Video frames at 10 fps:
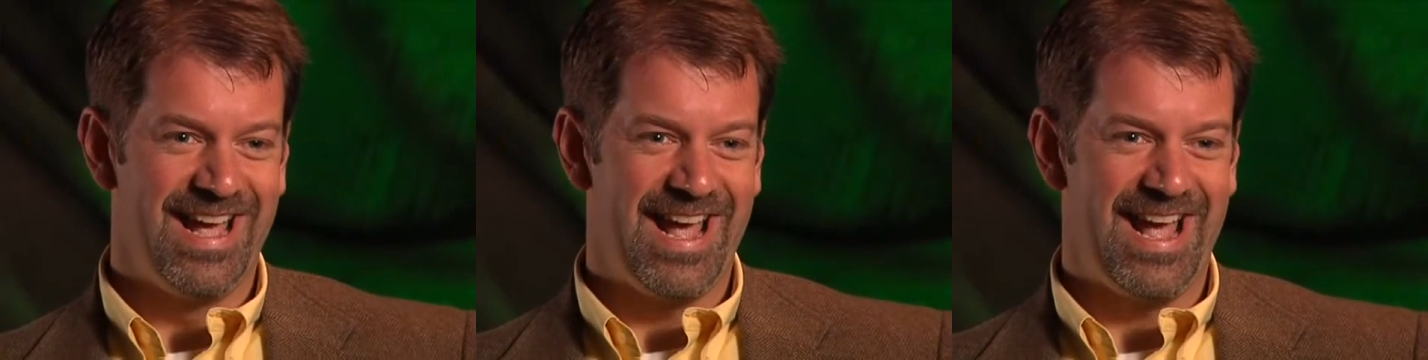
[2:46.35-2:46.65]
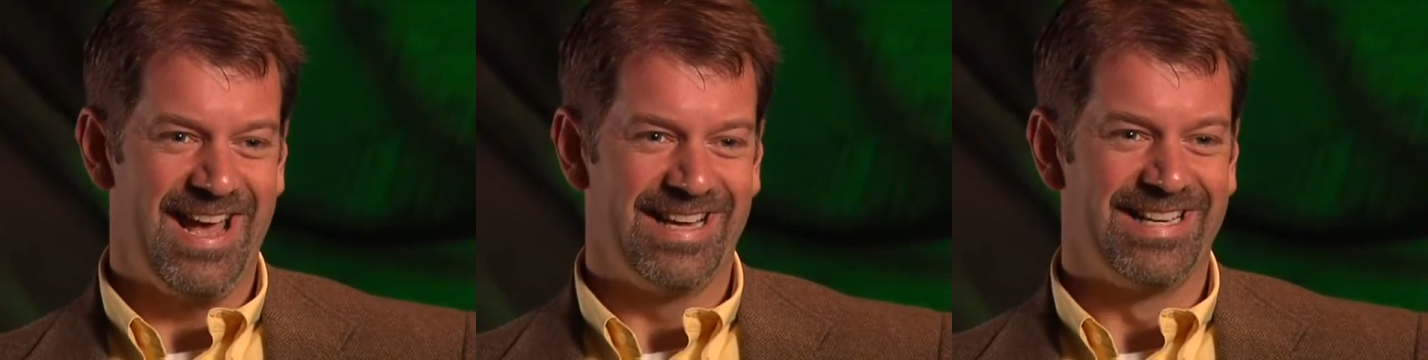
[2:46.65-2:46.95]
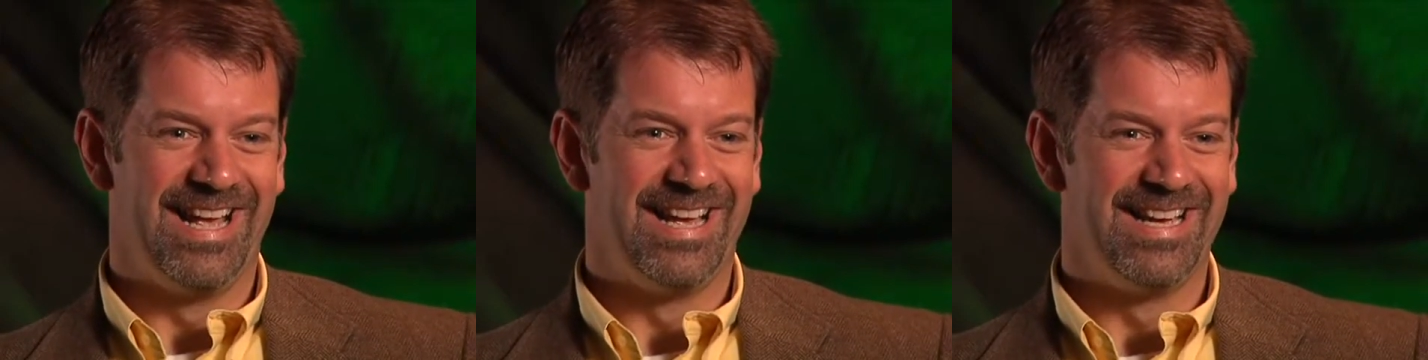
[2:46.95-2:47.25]

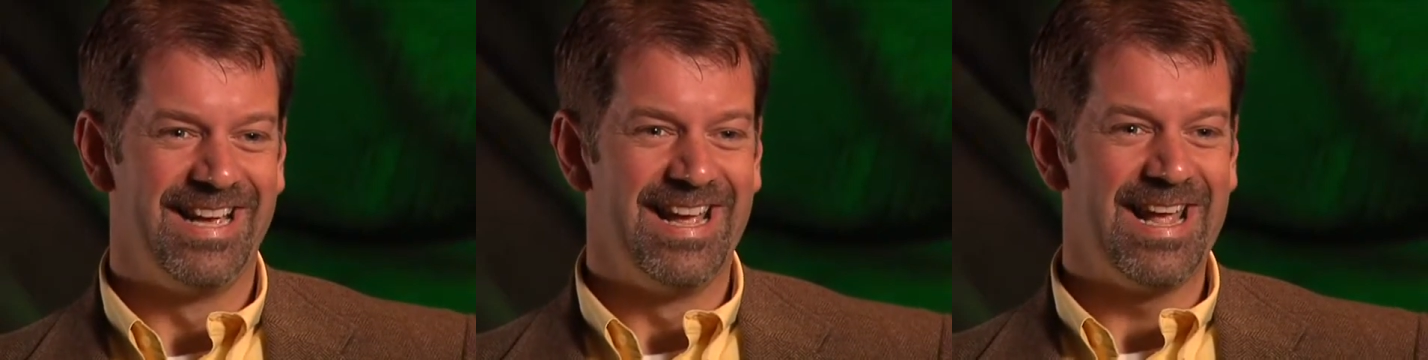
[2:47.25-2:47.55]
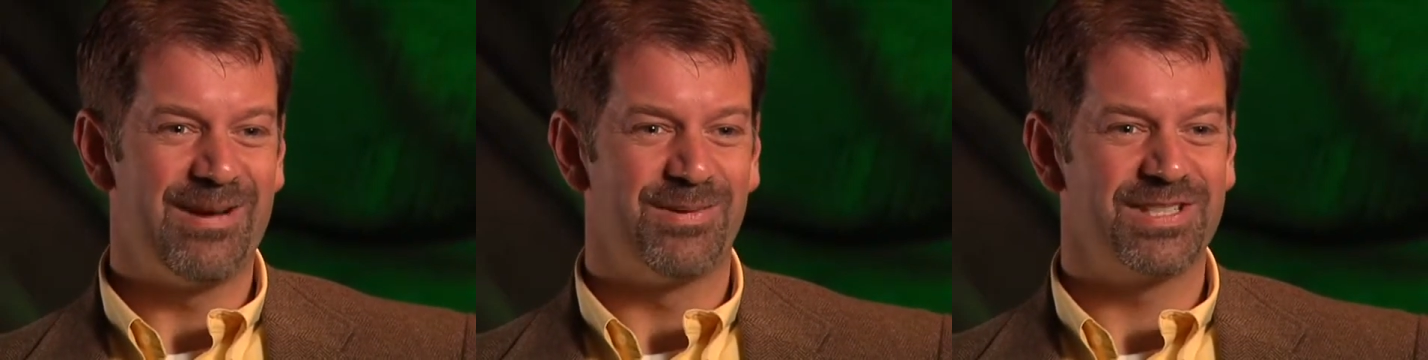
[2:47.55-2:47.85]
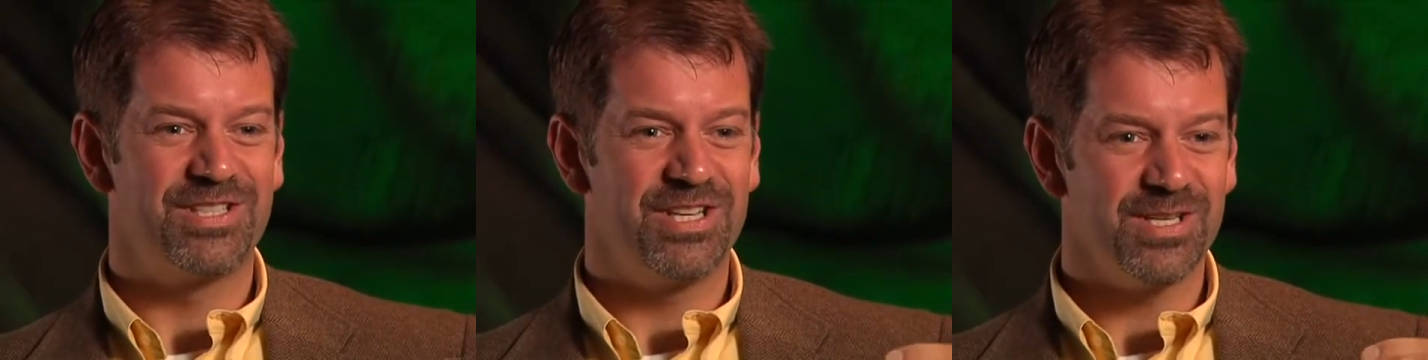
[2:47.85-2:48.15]
And it
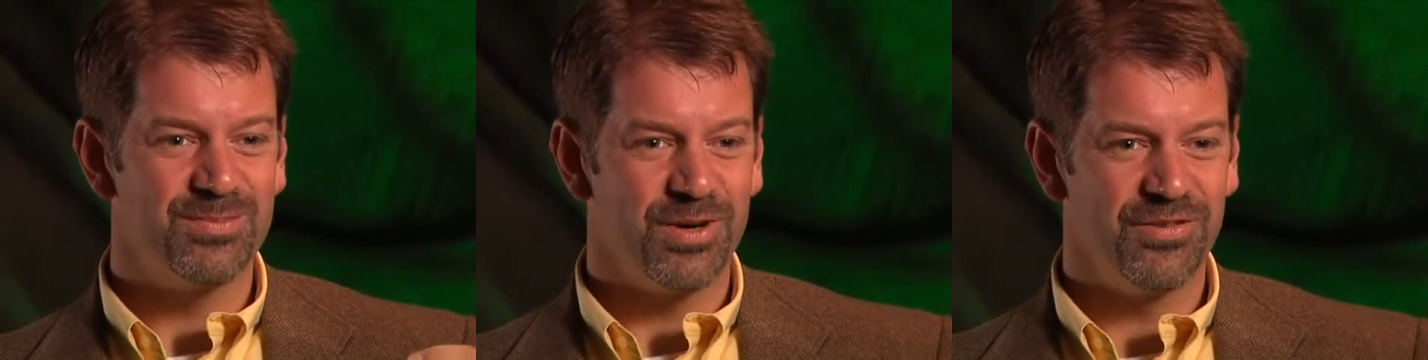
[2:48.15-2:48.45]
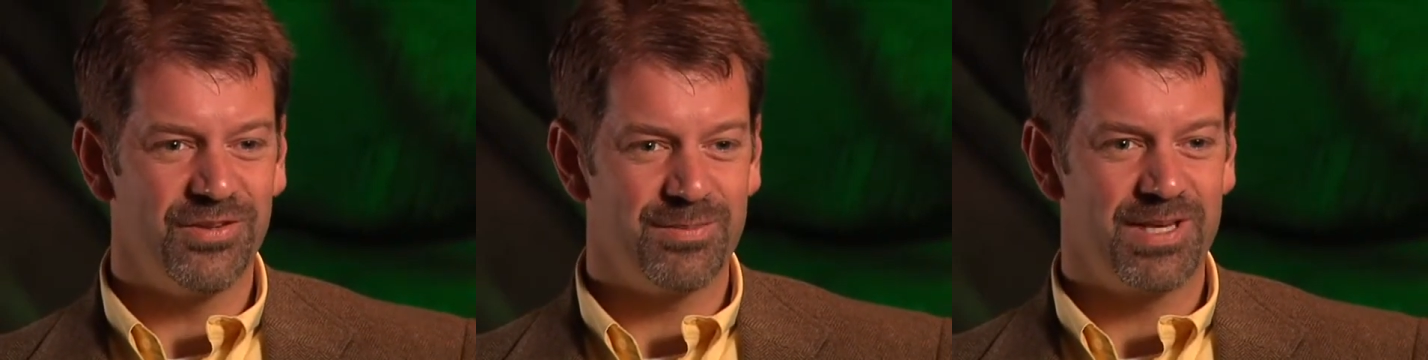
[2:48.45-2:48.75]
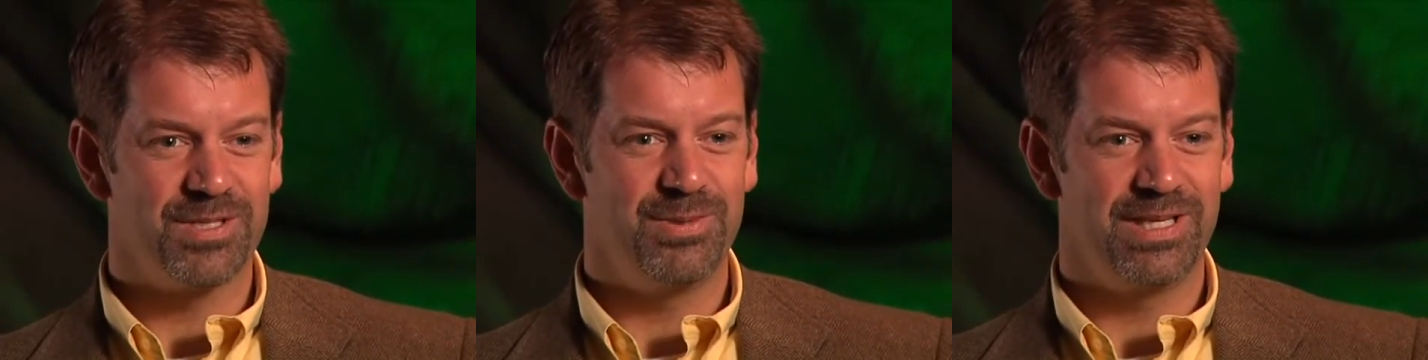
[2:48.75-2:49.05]
was just perfect
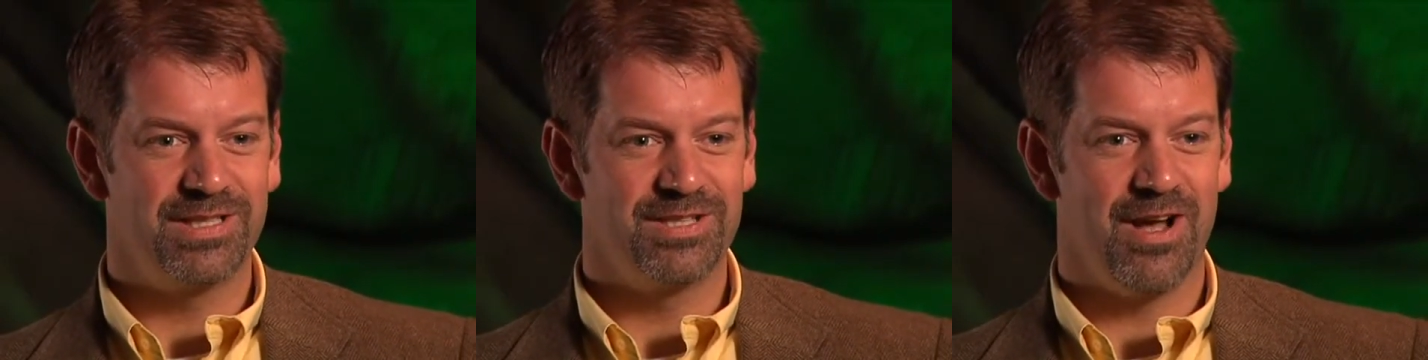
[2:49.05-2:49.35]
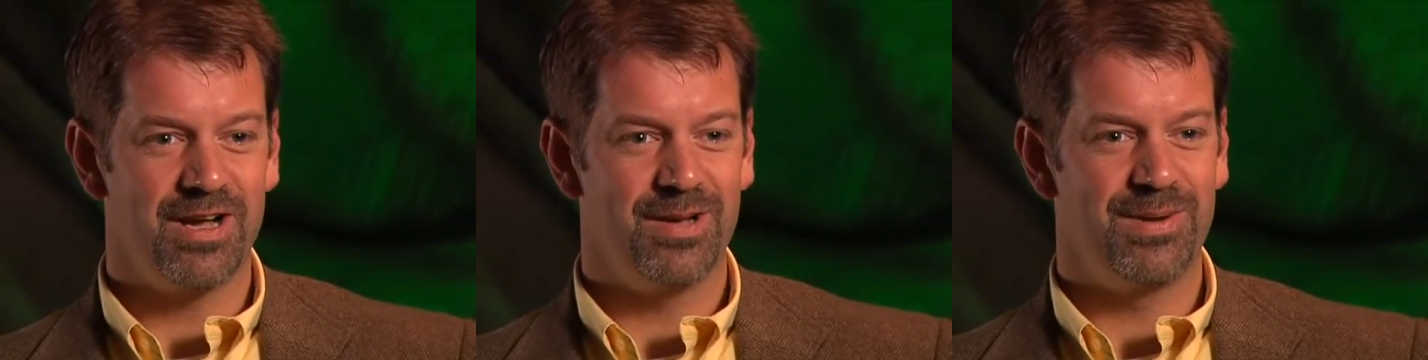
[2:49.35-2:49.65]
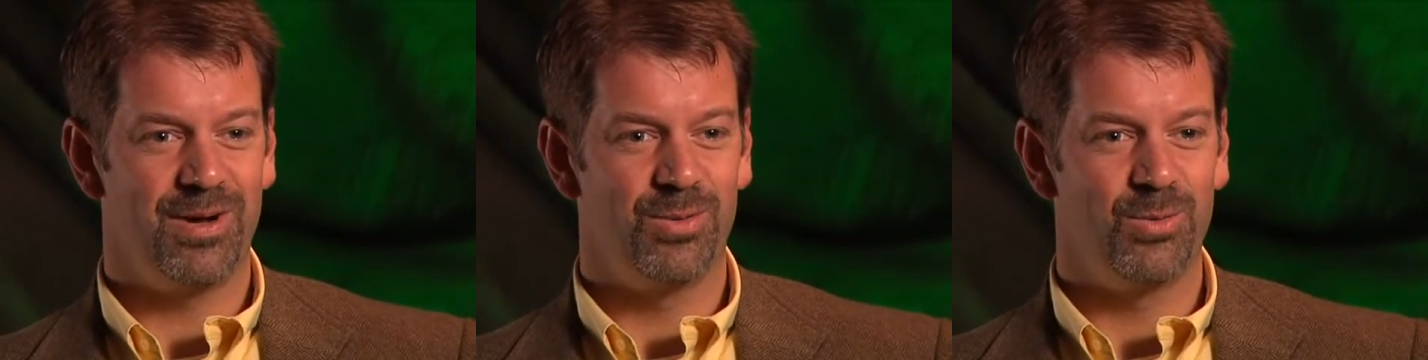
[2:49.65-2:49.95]
because we could talk
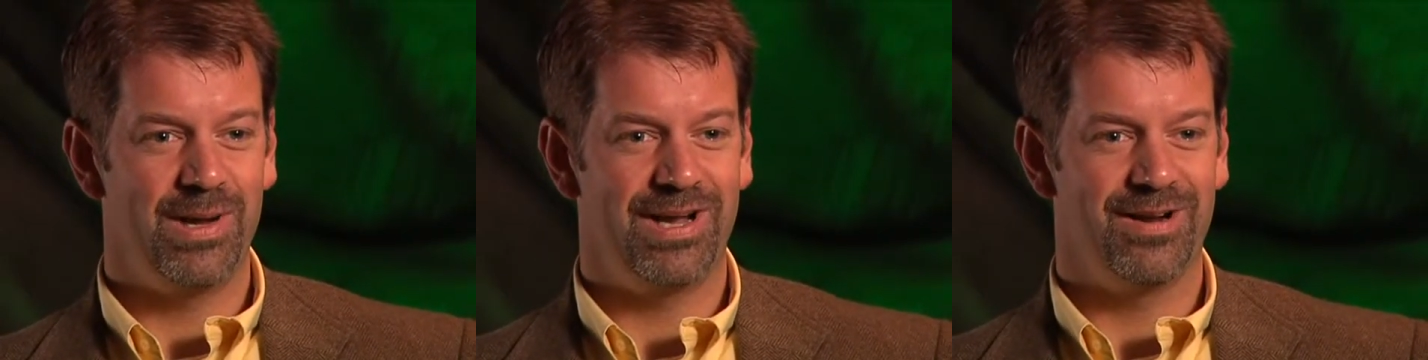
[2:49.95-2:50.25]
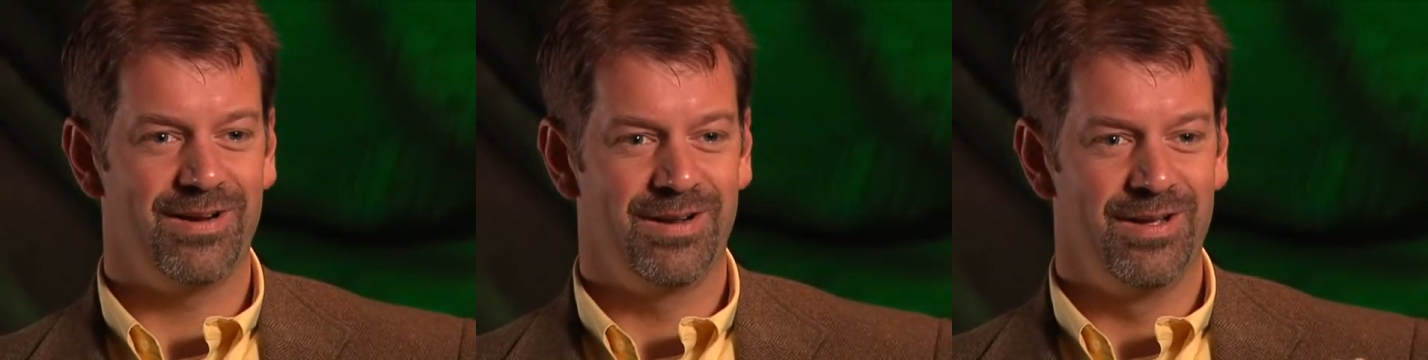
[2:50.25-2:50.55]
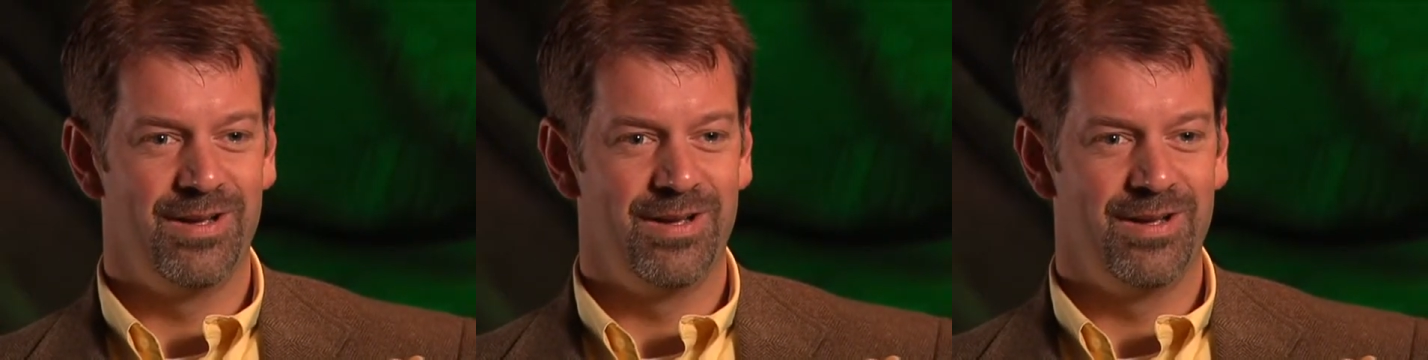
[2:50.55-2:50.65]
about where